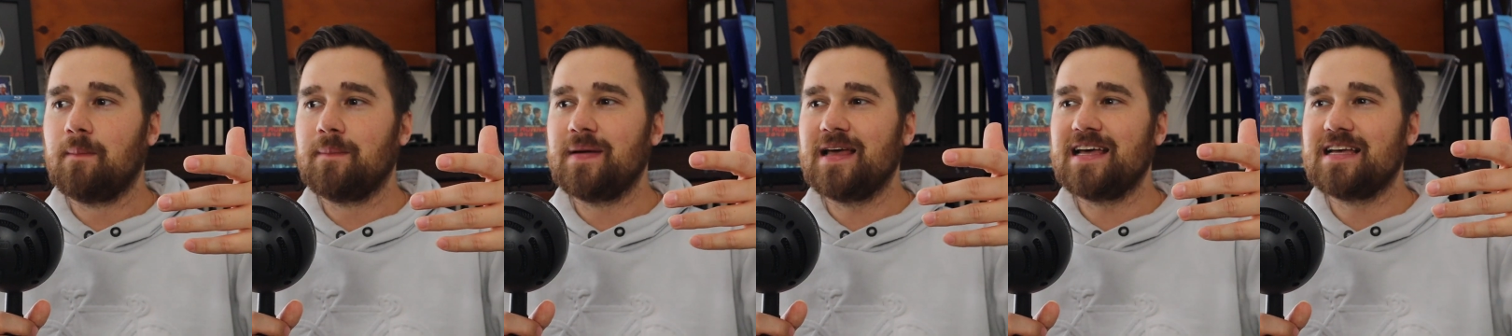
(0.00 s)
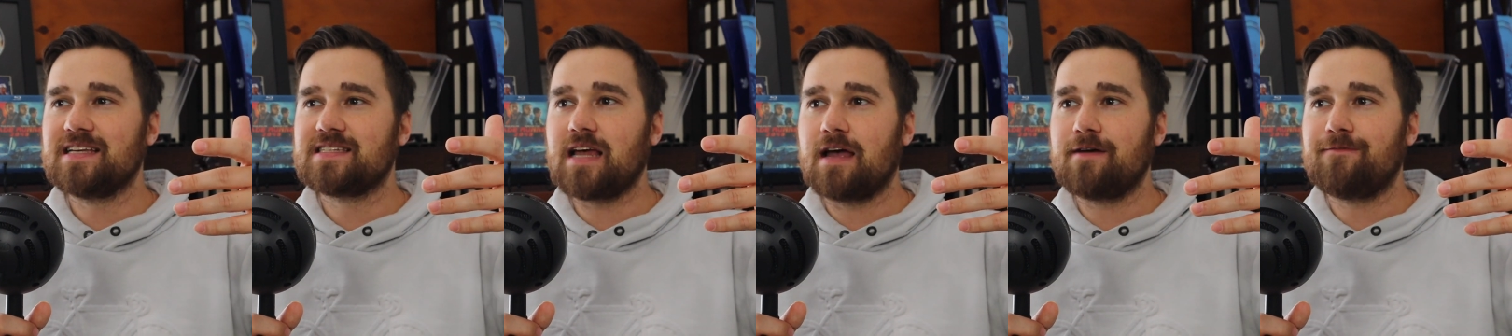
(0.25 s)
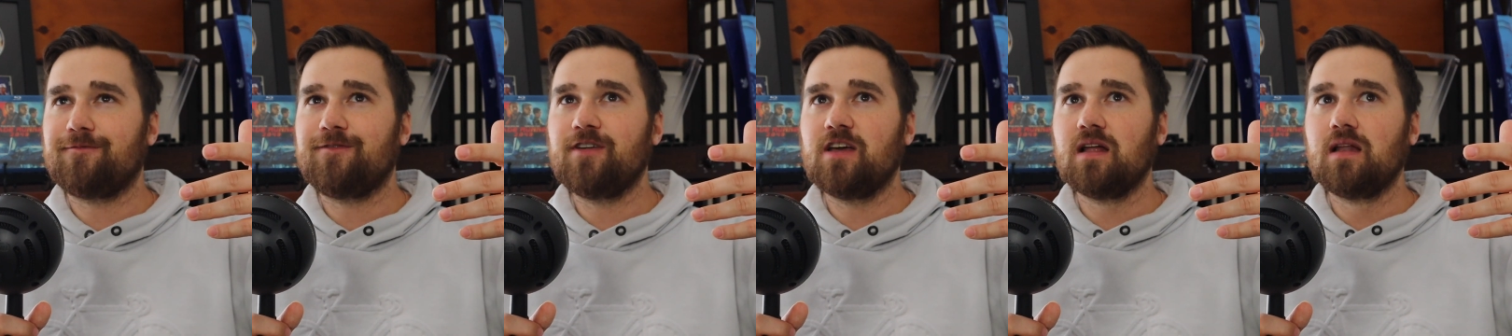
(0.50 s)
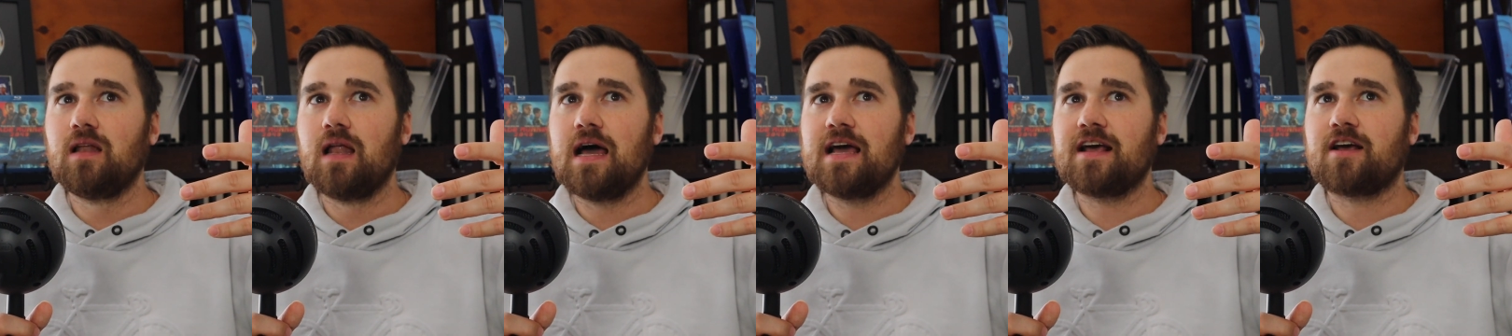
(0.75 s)
is I
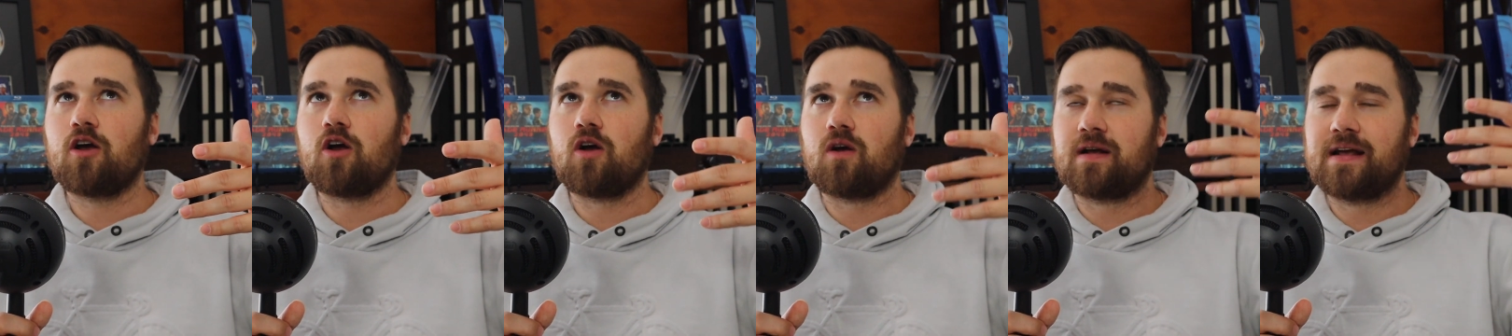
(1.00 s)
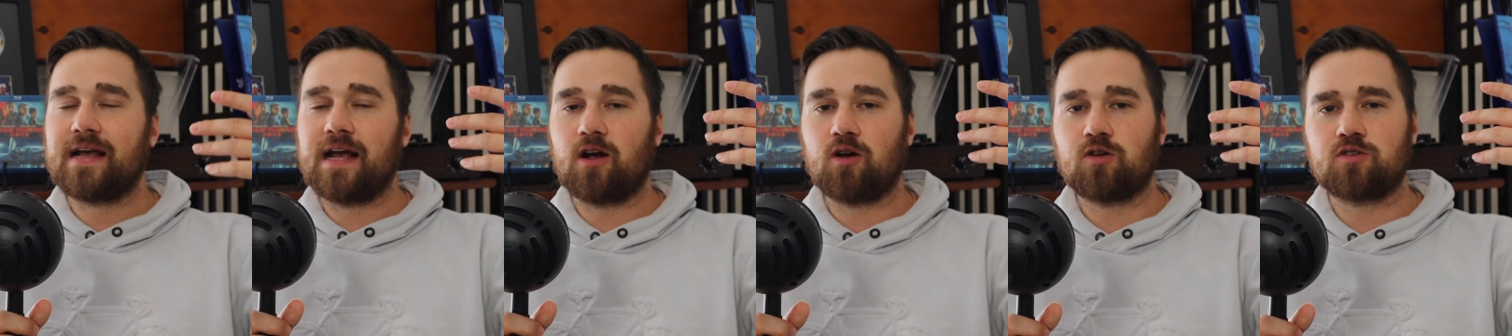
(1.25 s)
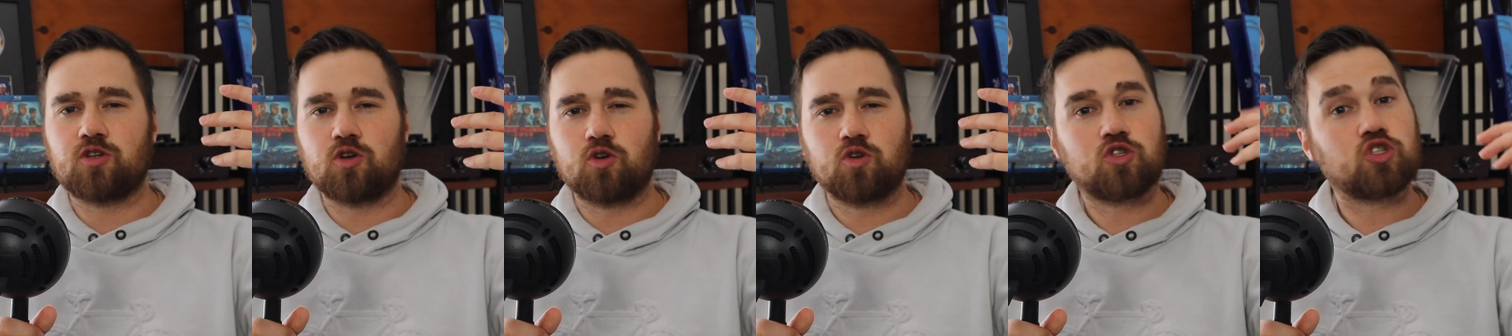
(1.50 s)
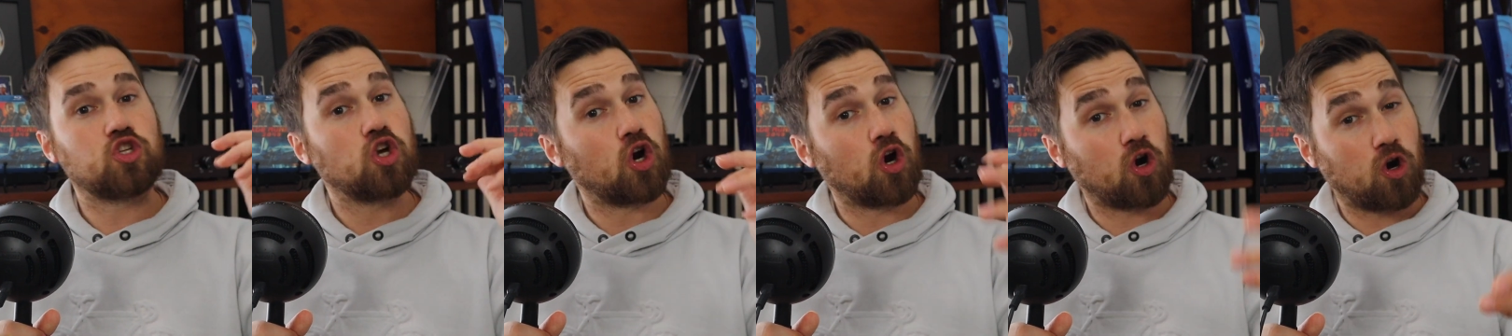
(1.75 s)
feel like her
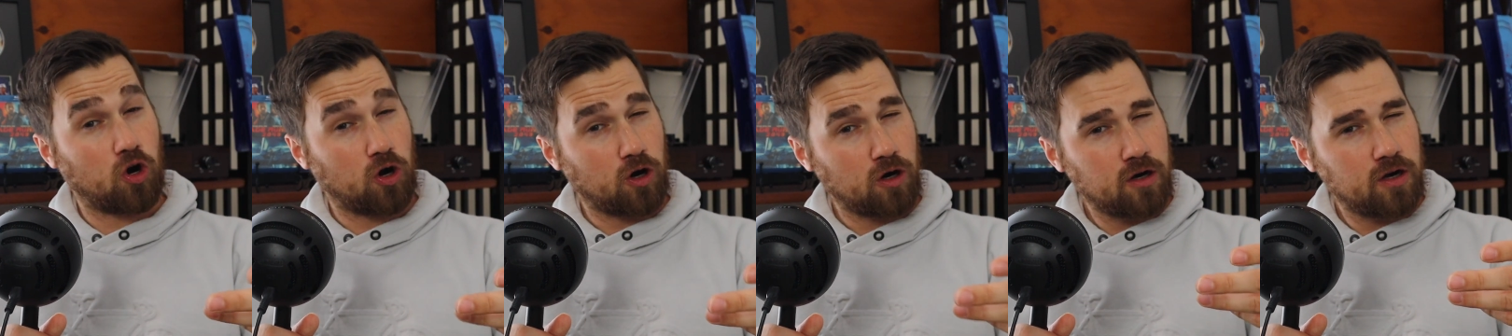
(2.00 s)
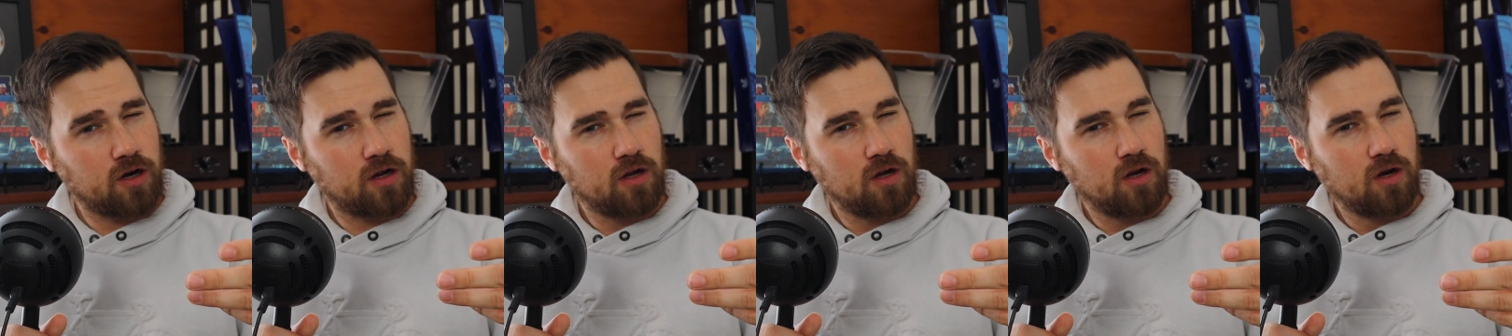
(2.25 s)
character turned